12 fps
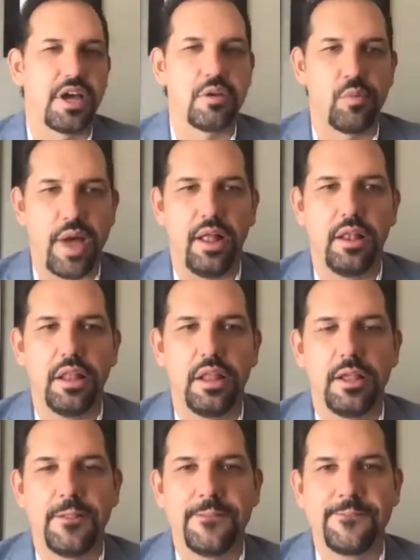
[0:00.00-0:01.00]
well,
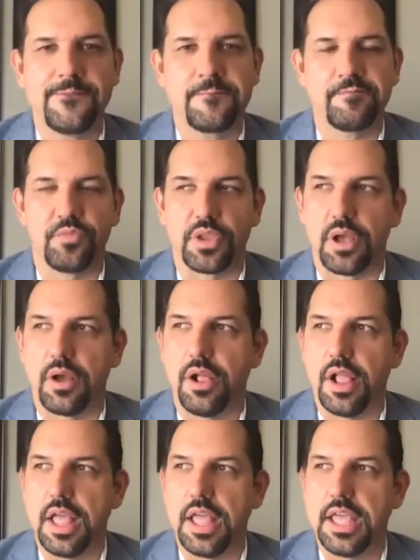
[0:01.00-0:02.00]

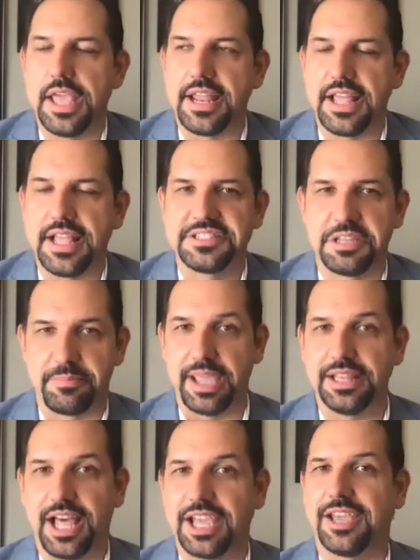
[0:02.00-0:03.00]
it is
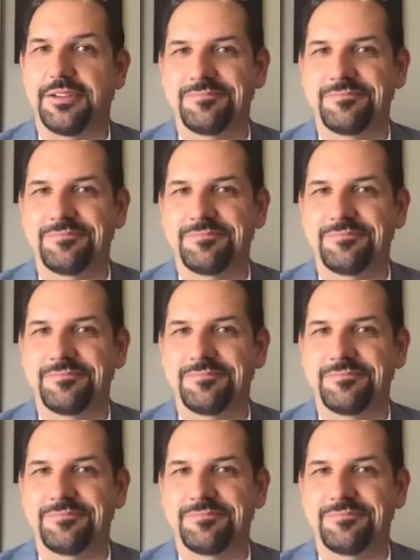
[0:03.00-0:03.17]
debate-like.